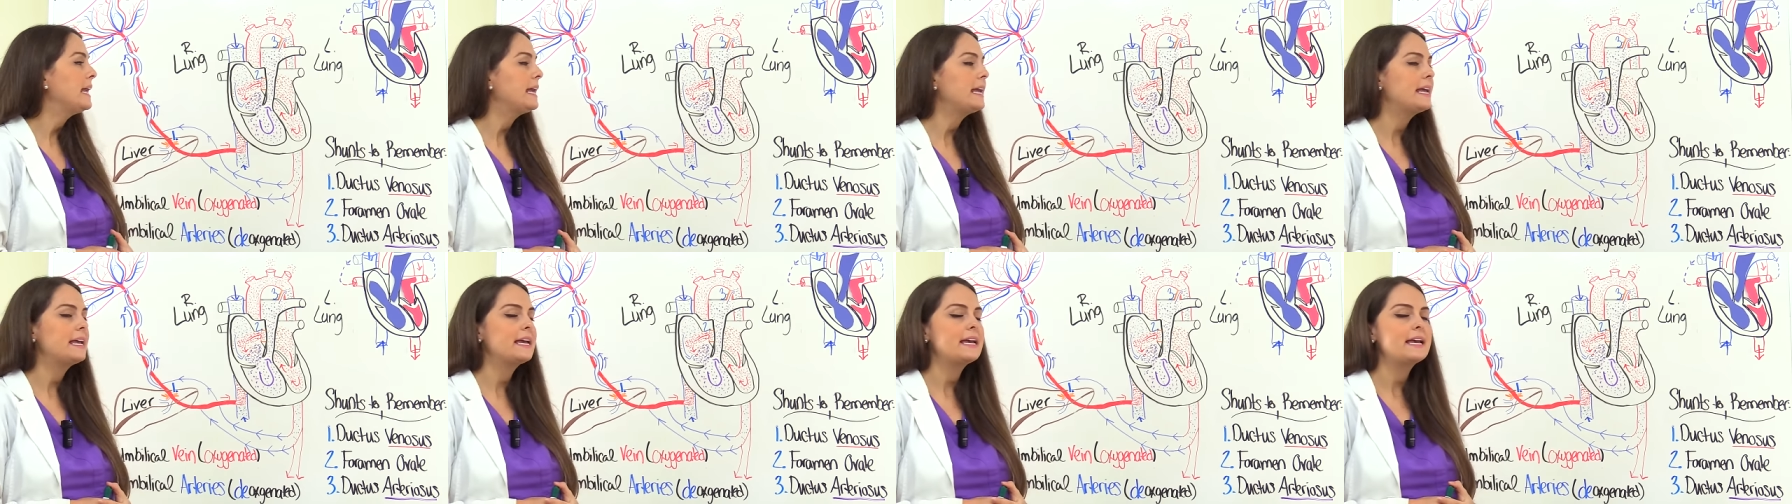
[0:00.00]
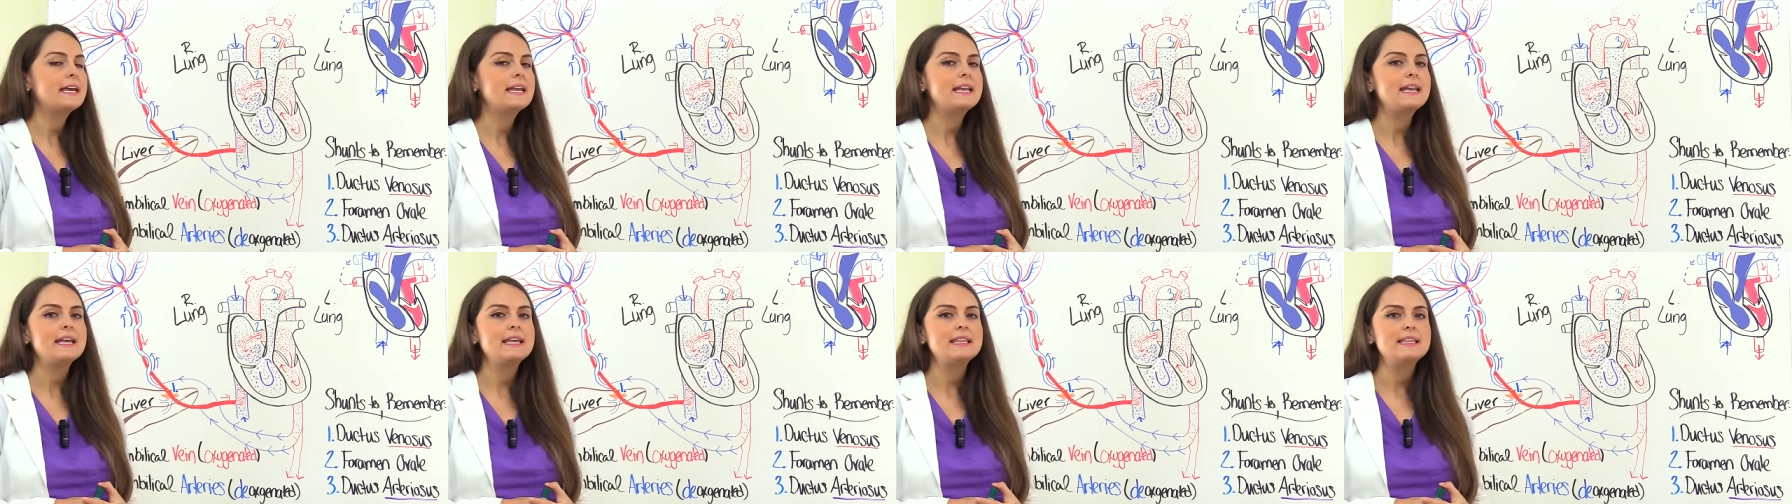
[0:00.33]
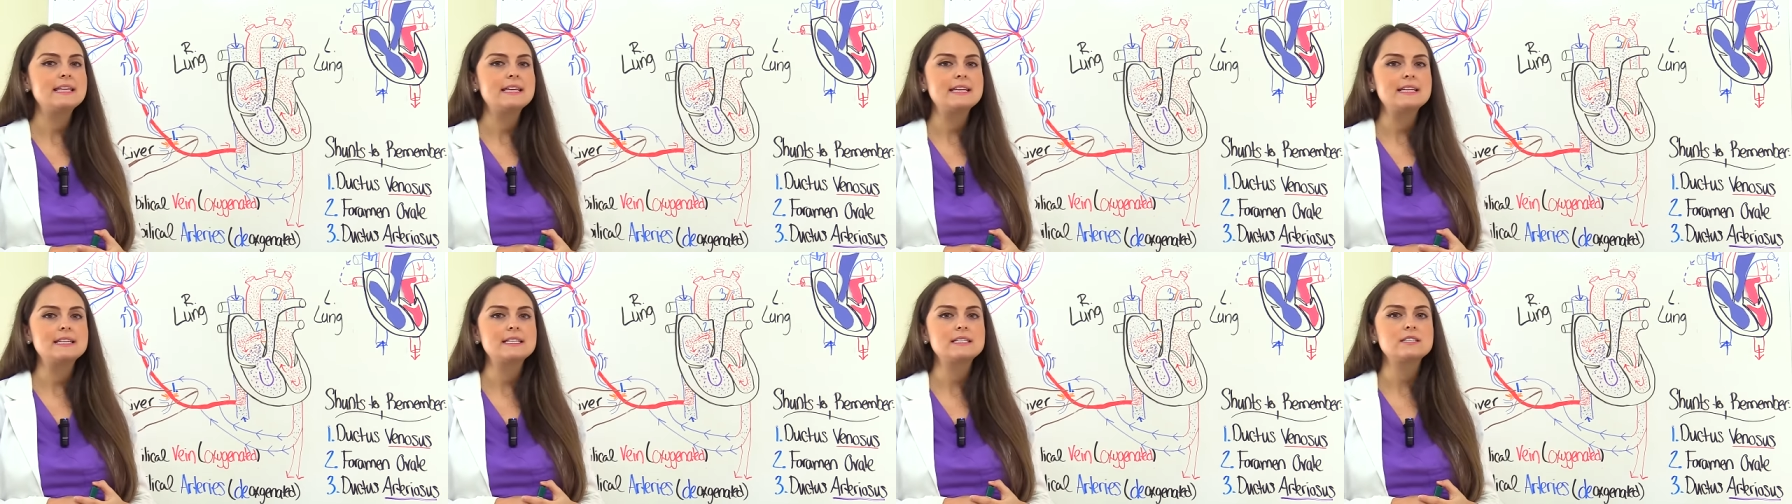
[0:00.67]
in
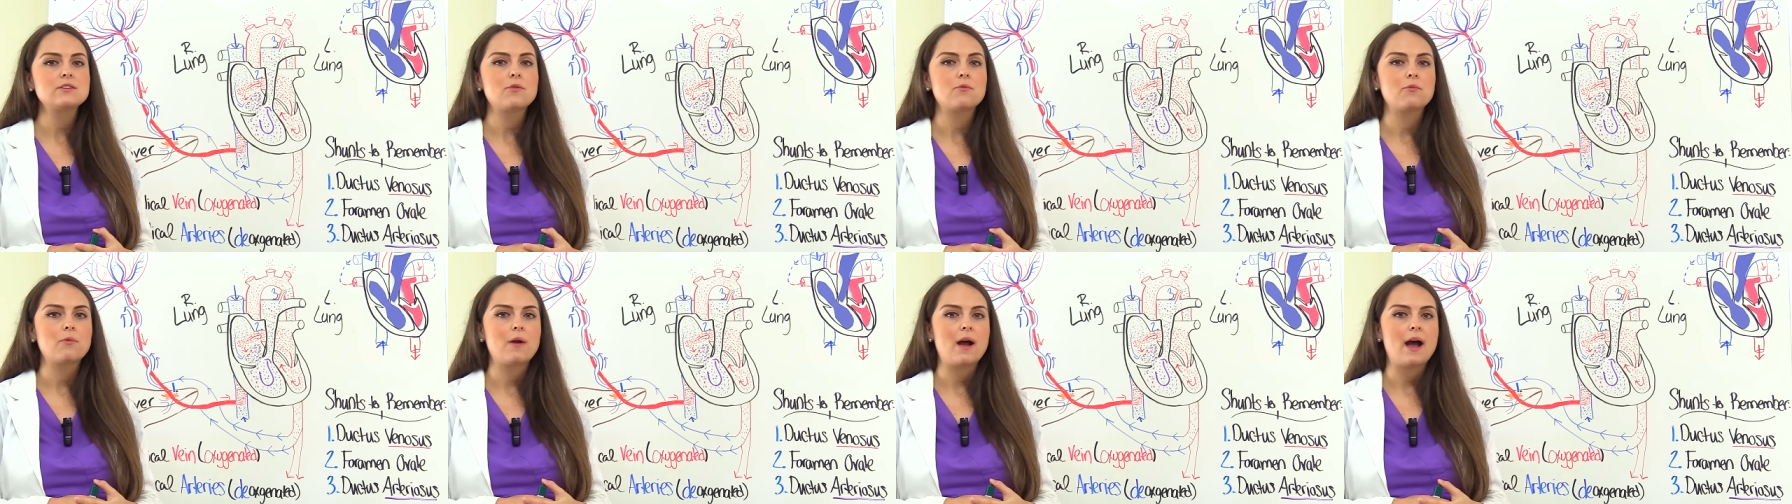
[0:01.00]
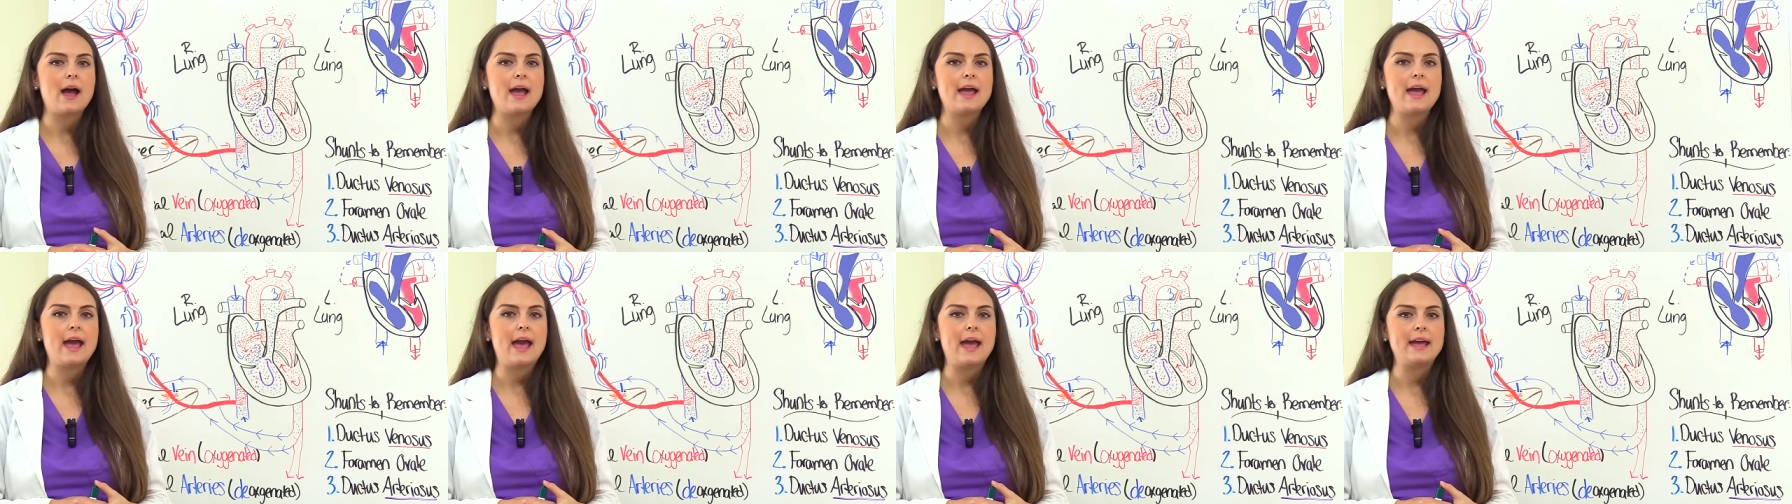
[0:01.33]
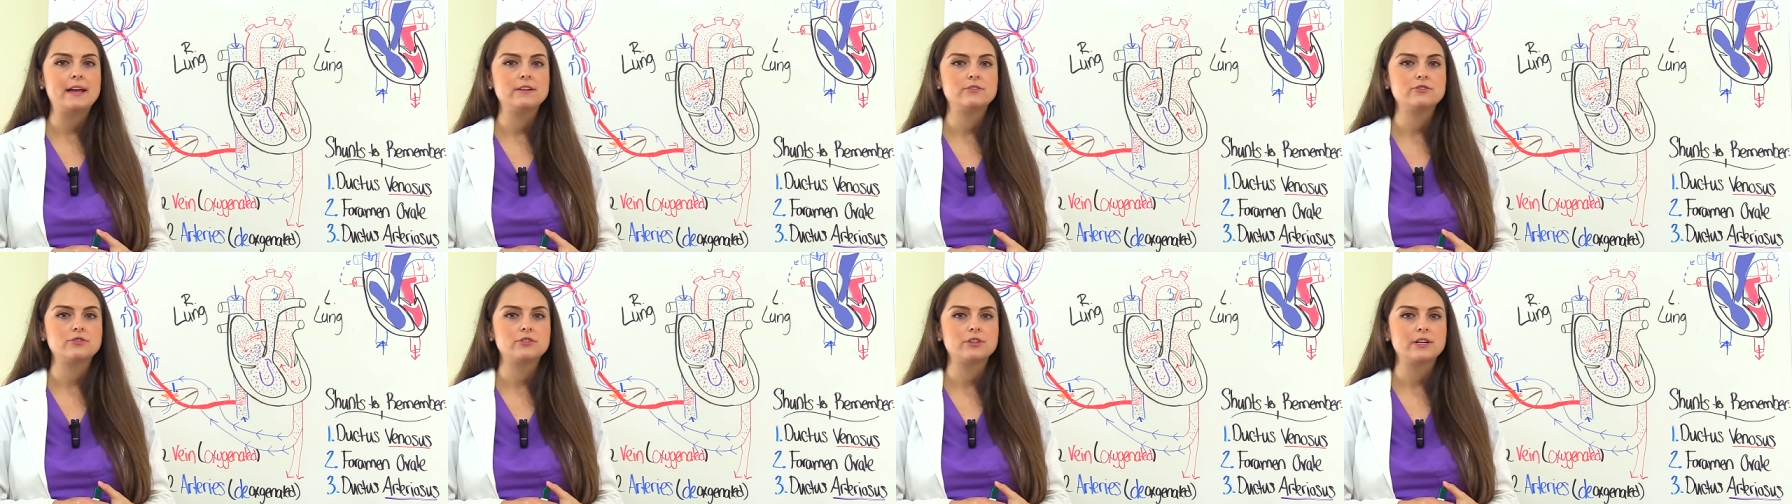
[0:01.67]
this right
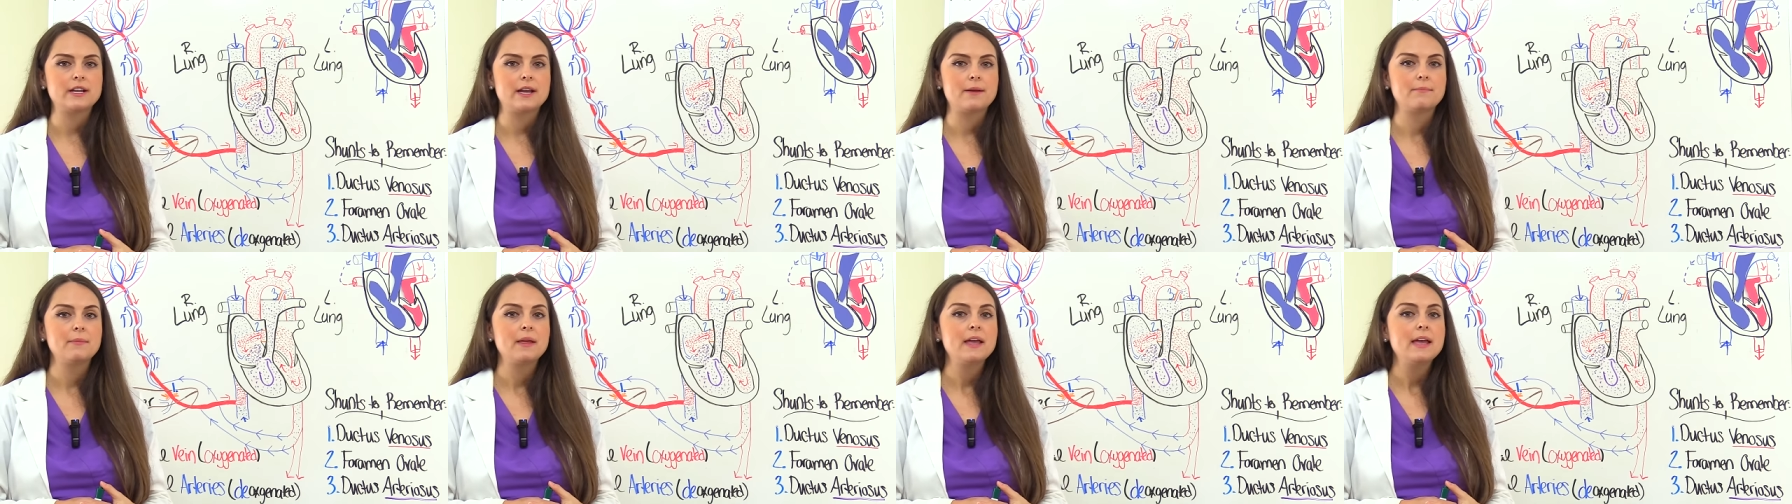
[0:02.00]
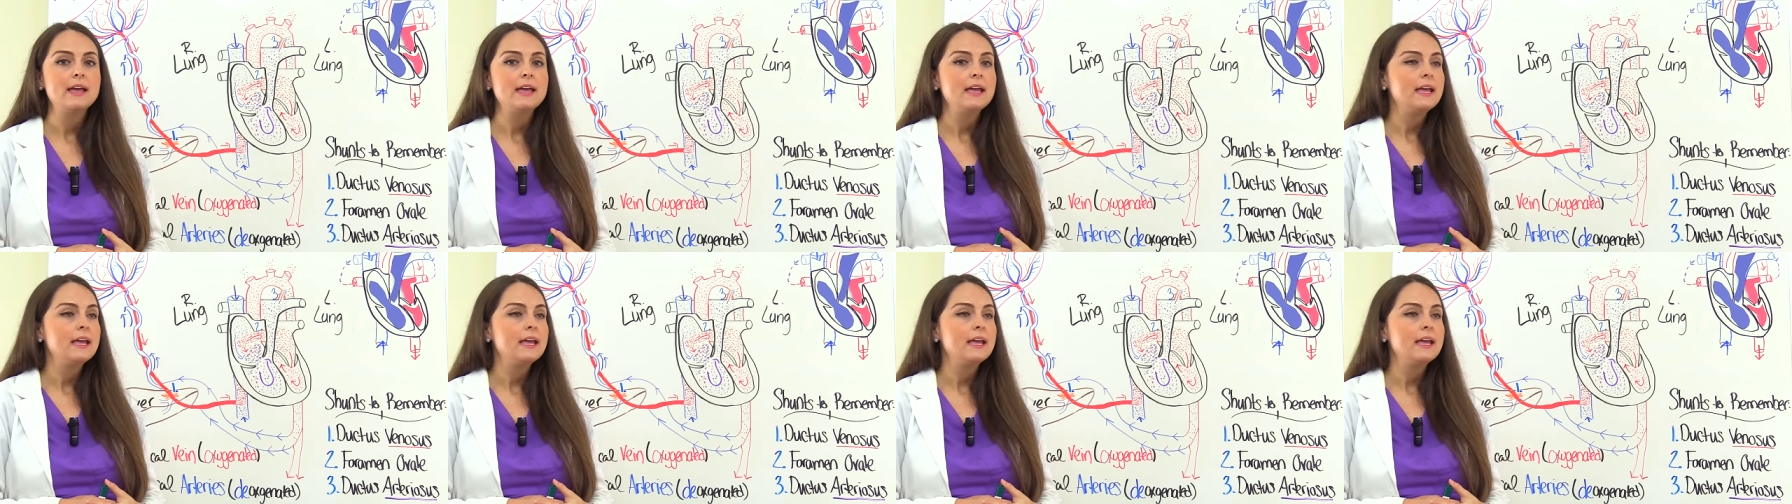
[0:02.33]
atrium